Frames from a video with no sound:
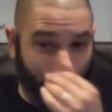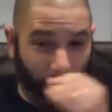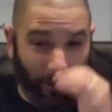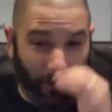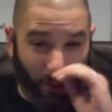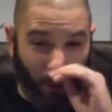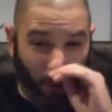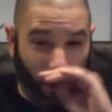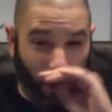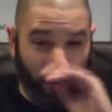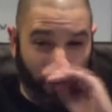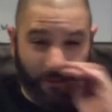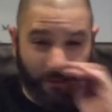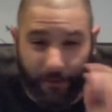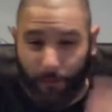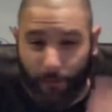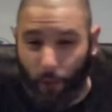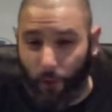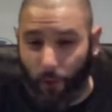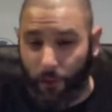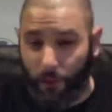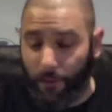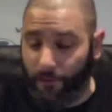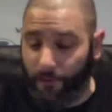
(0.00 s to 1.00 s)
When you go up to
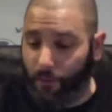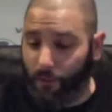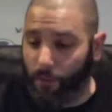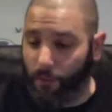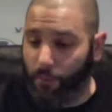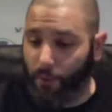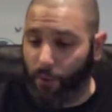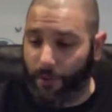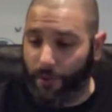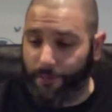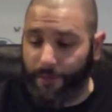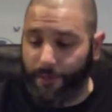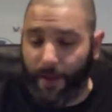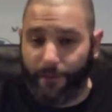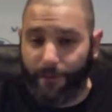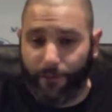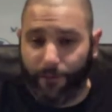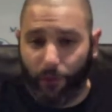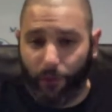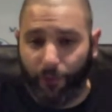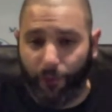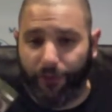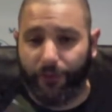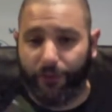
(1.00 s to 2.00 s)
4.5
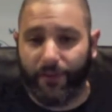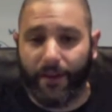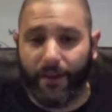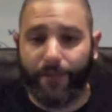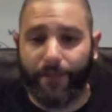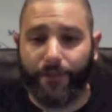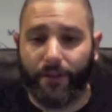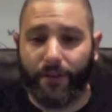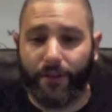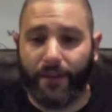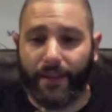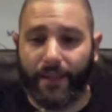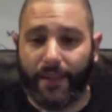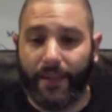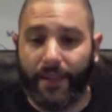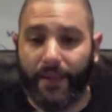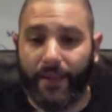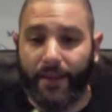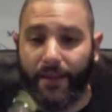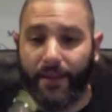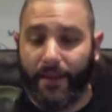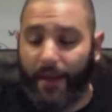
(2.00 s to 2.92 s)
volts, you definitely